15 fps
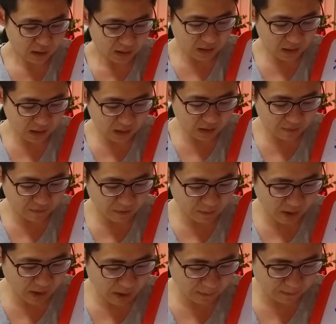They gather the
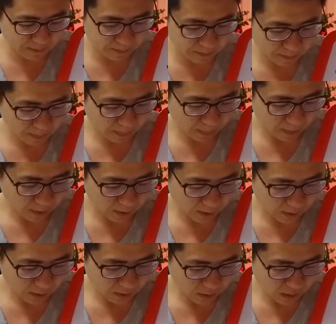feedback,
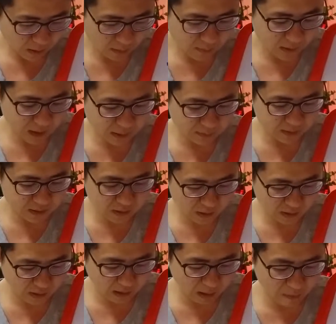it becomes
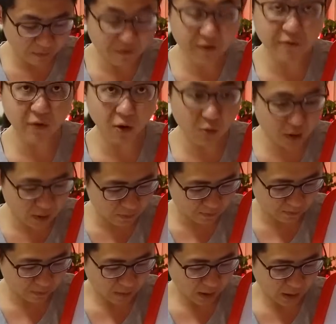a feed-forward,
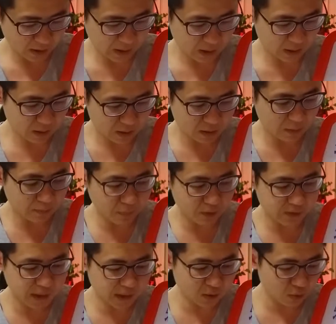and then the
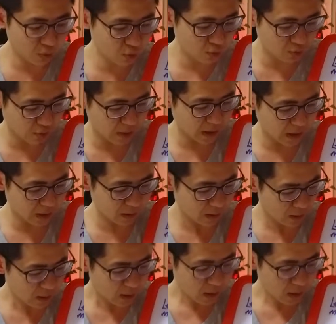process goes through again.